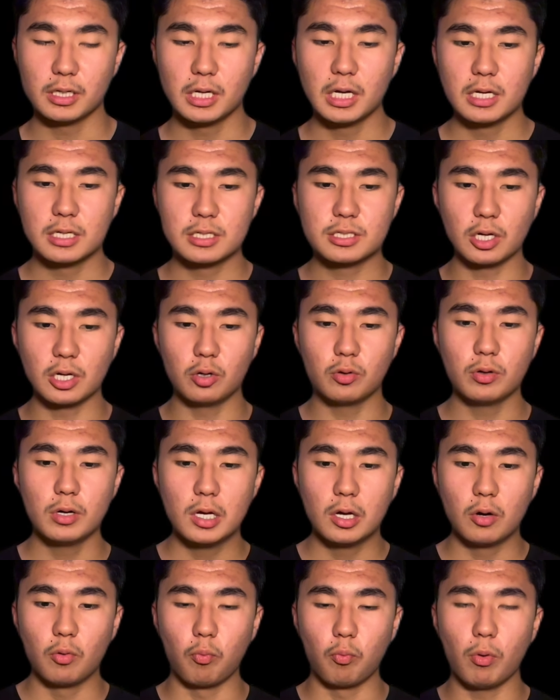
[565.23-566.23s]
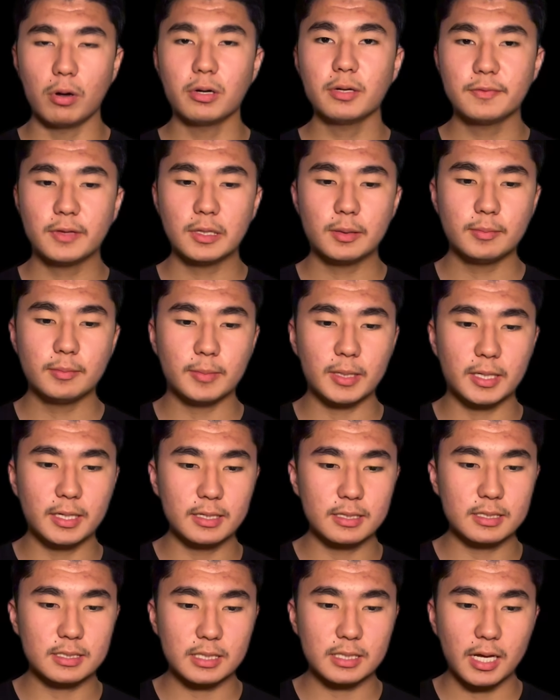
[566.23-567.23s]
So one of them
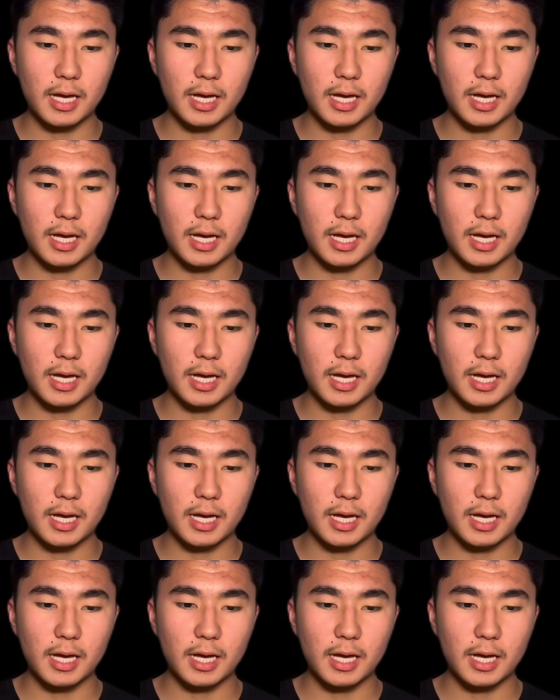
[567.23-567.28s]
is